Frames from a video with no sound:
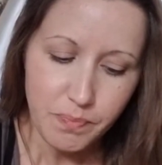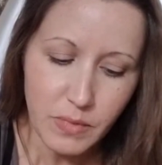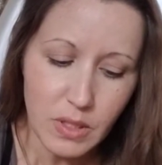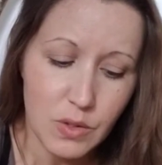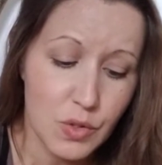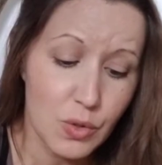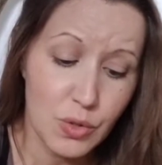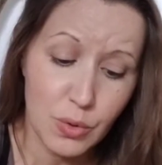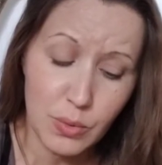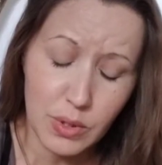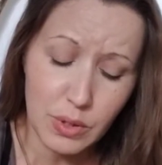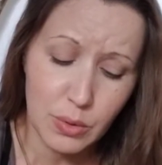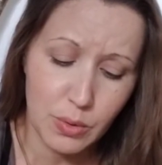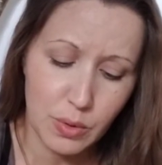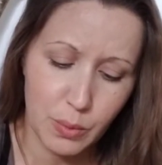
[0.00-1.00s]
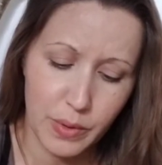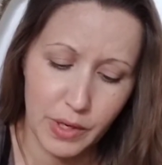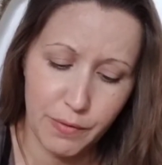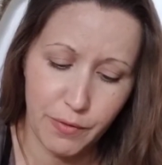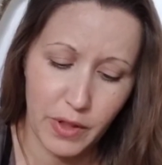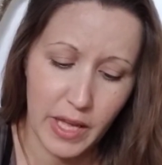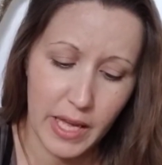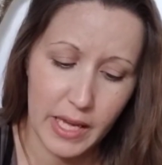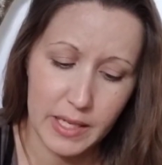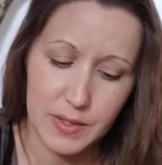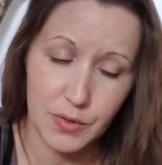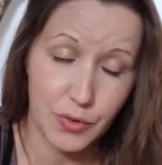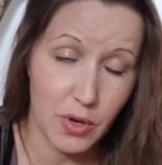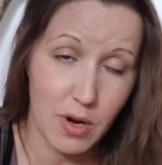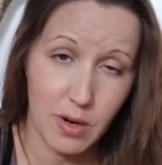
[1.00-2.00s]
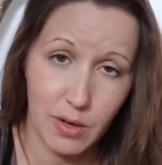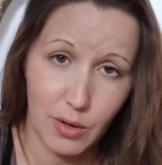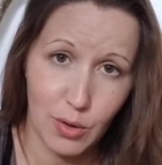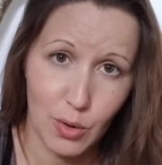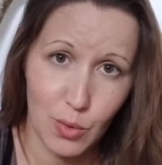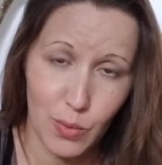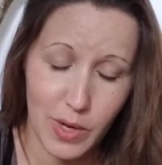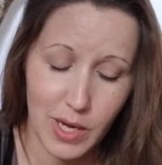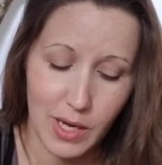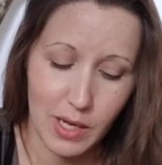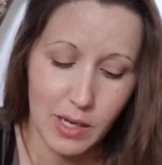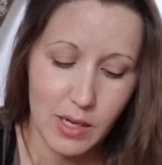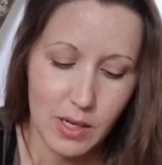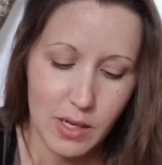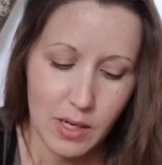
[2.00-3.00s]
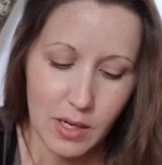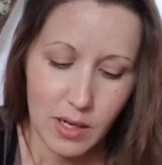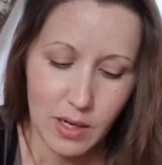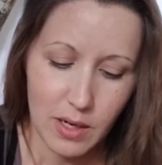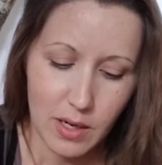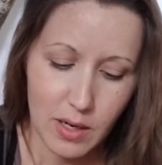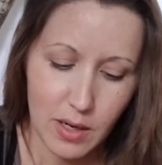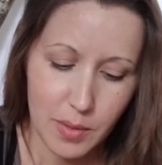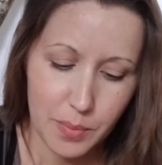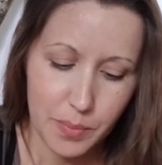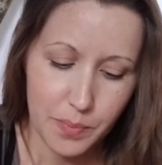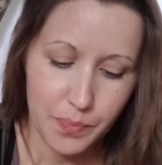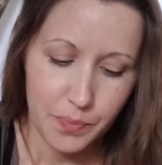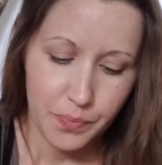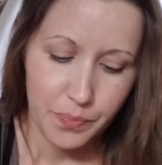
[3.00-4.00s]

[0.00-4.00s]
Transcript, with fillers: so don't ignore the red flags. They're not going to go away. Um,